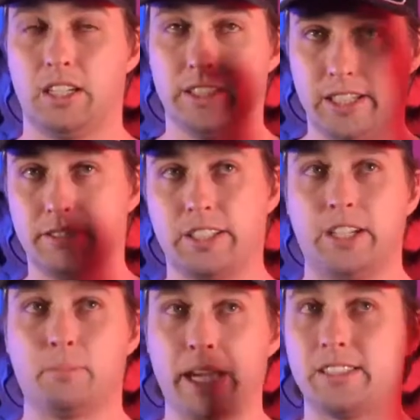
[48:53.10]

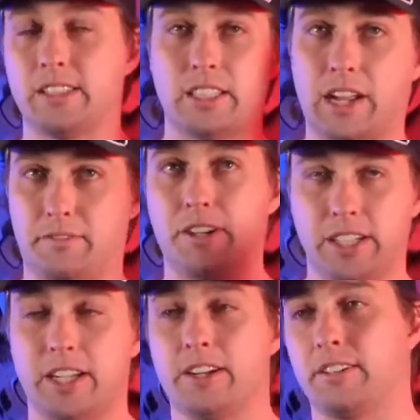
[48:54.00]
Year-to-year basis, every
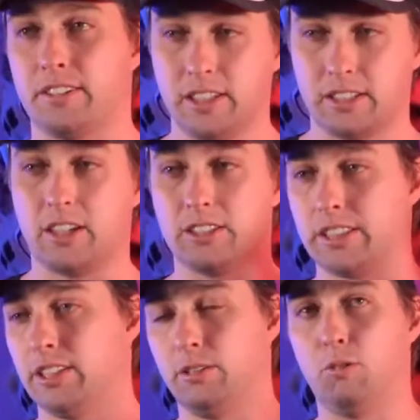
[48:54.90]
year, cars
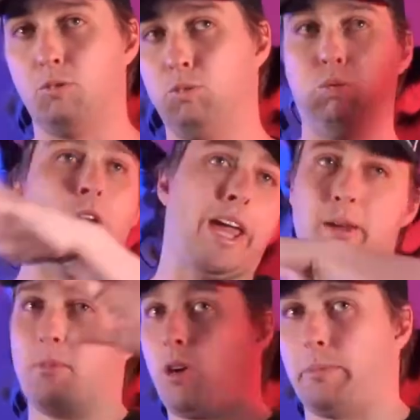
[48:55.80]
kill way
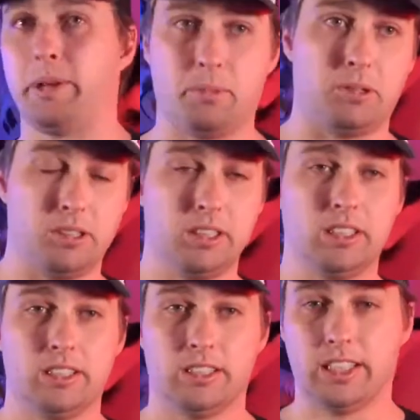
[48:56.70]
more people
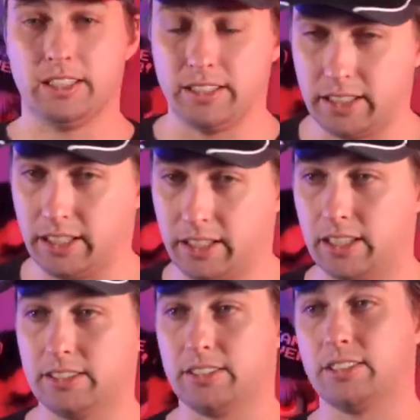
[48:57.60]
than
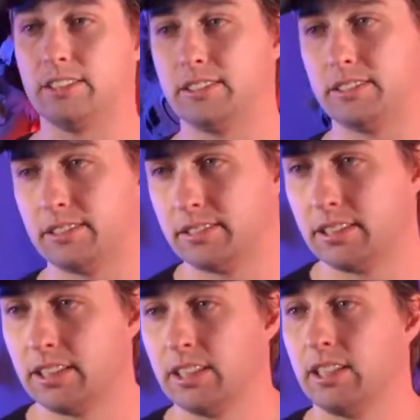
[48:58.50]
guns.
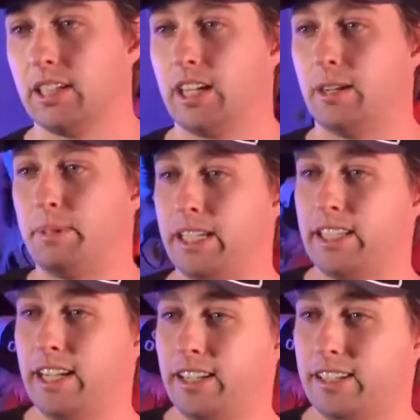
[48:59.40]
Ban
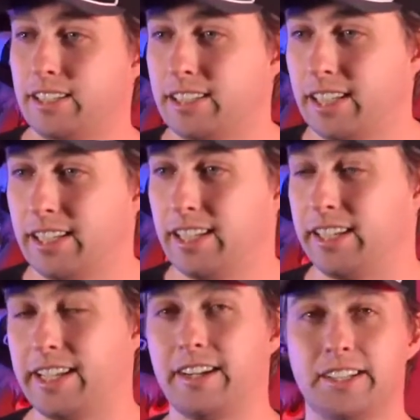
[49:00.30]
air,
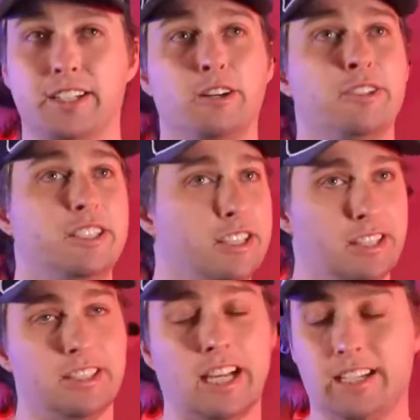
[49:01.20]
it carried COVID.
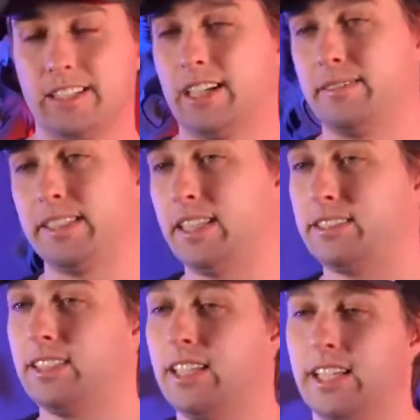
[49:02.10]
Yeah, I mean,
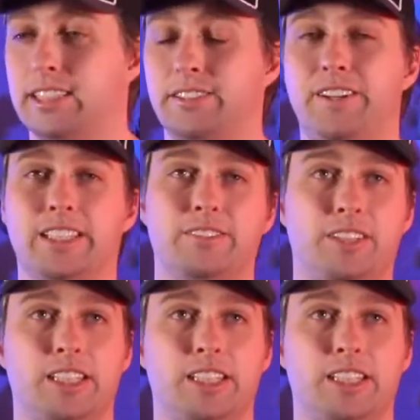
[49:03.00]
it's effectively